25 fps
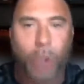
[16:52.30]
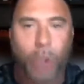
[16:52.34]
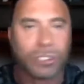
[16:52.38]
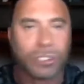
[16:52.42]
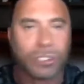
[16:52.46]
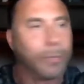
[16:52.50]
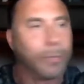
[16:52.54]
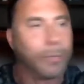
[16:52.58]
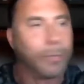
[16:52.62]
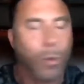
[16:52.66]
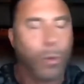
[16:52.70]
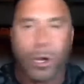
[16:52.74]

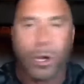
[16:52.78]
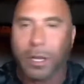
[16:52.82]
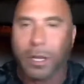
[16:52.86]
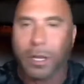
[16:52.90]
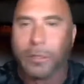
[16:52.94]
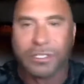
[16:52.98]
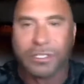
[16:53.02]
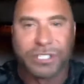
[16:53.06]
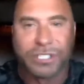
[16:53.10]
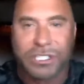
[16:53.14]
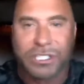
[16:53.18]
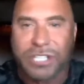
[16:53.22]
One of the most
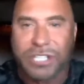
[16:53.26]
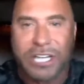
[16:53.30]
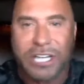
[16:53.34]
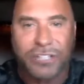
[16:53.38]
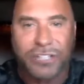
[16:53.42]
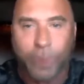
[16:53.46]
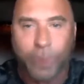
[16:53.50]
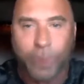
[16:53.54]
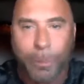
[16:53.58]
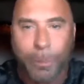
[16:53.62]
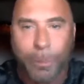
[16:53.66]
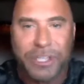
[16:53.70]
successful
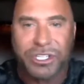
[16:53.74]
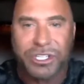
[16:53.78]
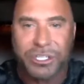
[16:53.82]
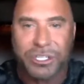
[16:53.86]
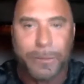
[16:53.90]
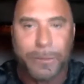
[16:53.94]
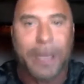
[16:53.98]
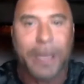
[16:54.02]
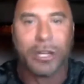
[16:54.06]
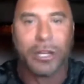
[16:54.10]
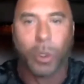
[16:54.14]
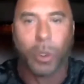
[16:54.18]
businessmen
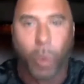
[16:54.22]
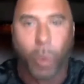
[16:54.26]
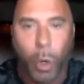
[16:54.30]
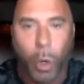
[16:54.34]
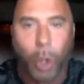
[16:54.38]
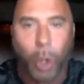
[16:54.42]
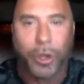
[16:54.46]
in the world,